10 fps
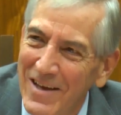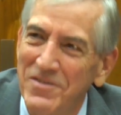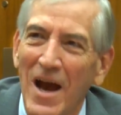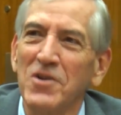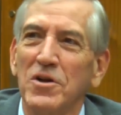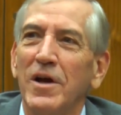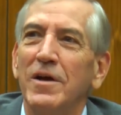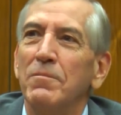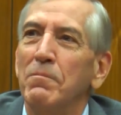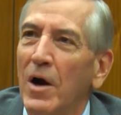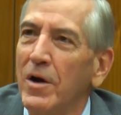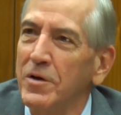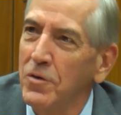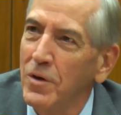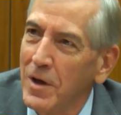he's actually
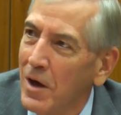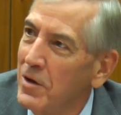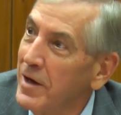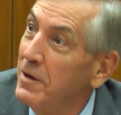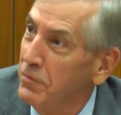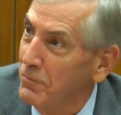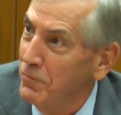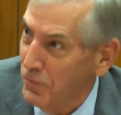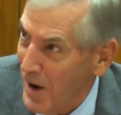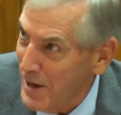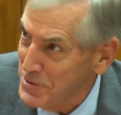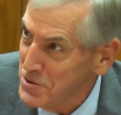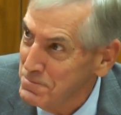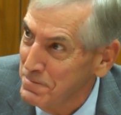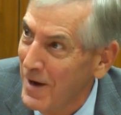married to a young lady from
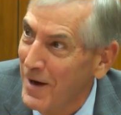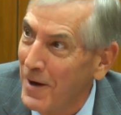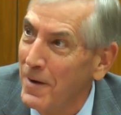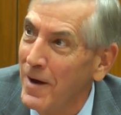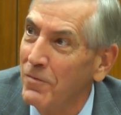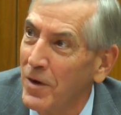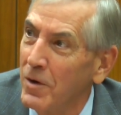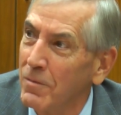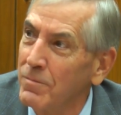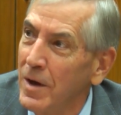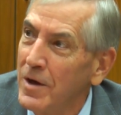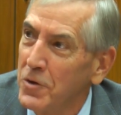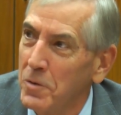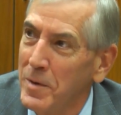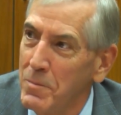France, and they're
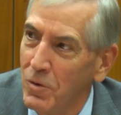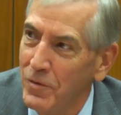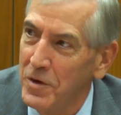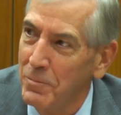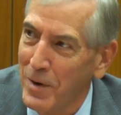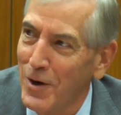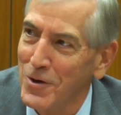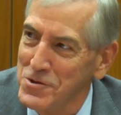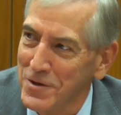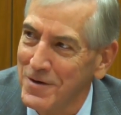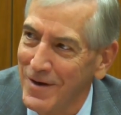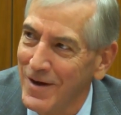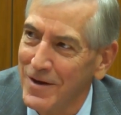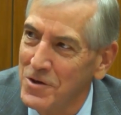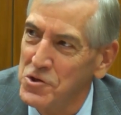going to be moving to Paris
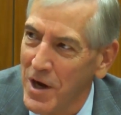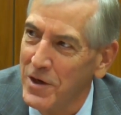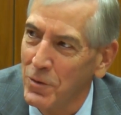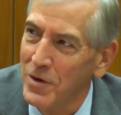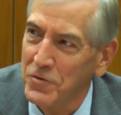in January.